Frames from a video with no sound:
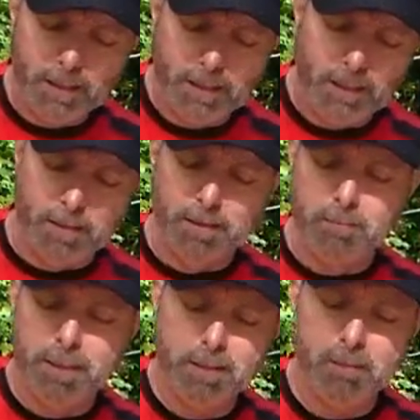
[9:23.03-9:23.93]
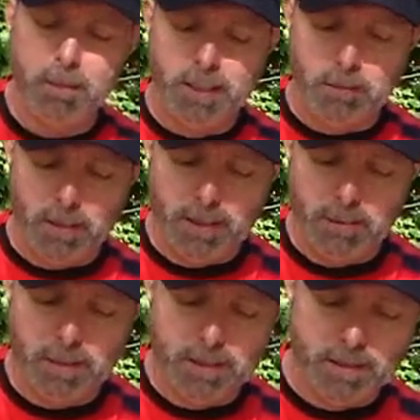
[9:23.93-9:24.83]
in here, and the reason why I want
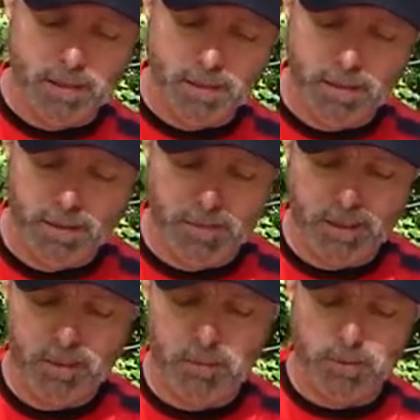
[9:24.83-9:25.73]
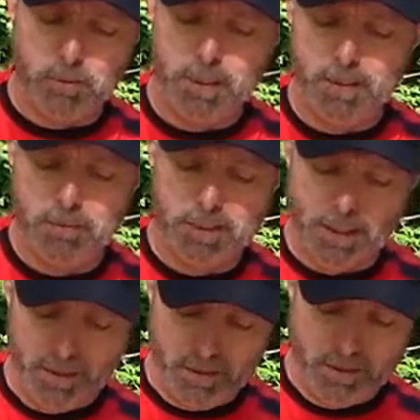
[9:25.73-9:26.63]
it mixed into the vegetables while
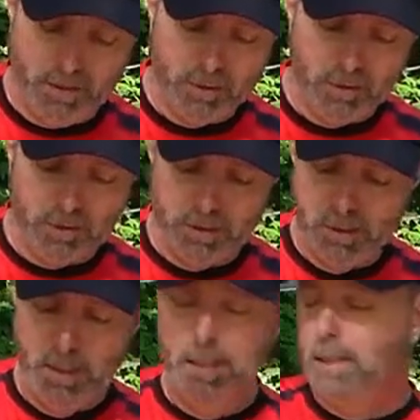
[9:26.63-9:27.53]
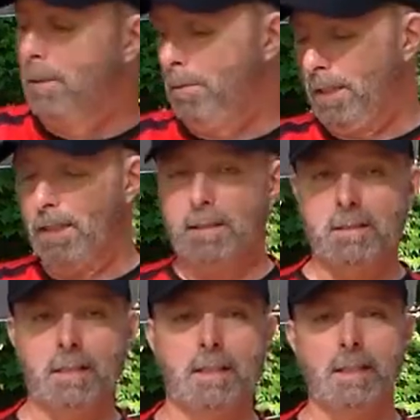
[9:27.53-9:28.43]
everything is still cool,
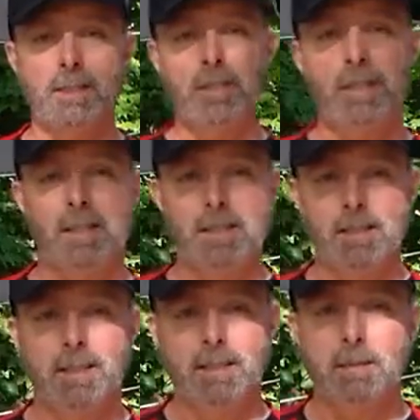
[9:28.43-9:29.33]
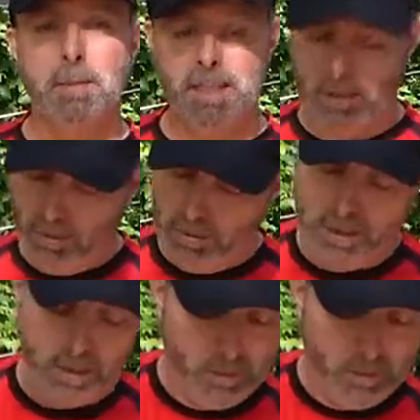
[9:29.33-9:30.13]
because that chicken still has some heat to it,